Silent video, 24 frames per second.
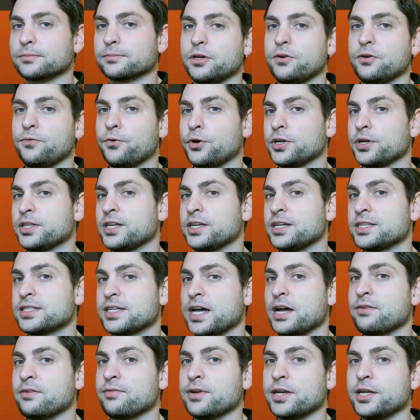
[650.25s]
For this, I
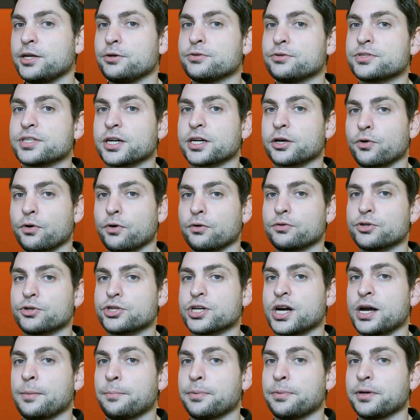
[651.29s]
will use a cron
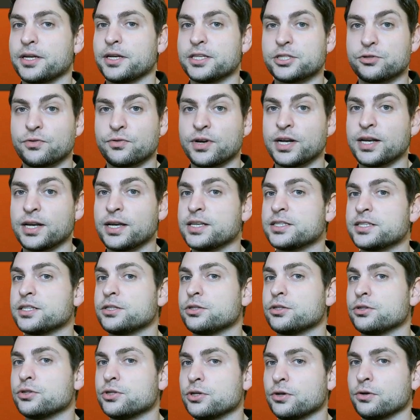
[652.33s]
job. It's really easy to
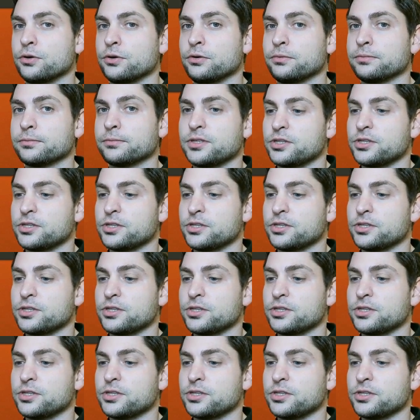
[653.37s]
do.